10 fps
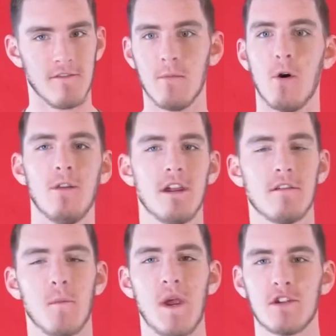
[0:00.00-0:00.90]
them all the
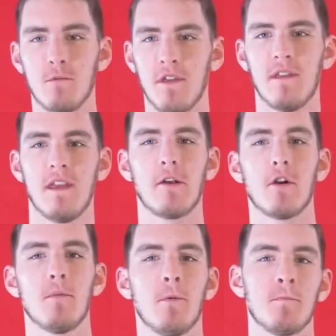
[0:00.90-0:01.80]
information within that
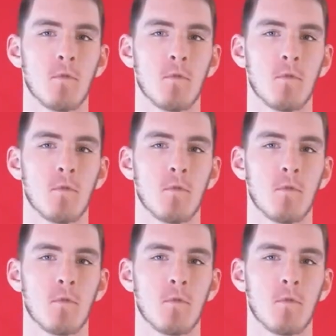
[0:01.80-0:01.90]
group.